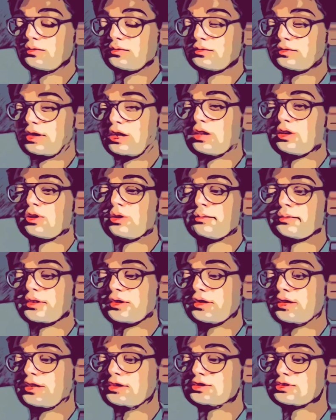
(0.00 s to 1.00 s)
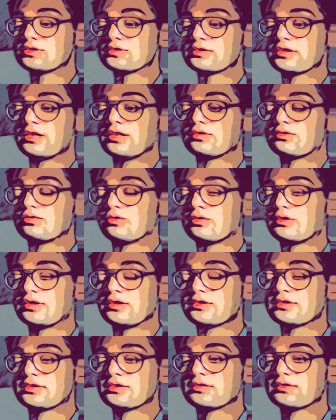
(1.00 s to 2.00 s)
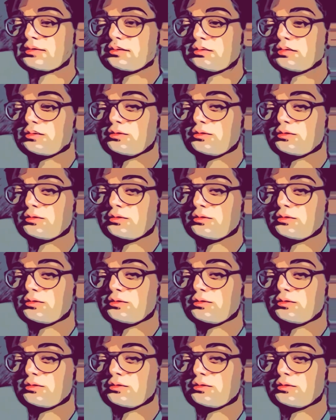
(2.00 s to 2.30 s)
telecommunications, electronics,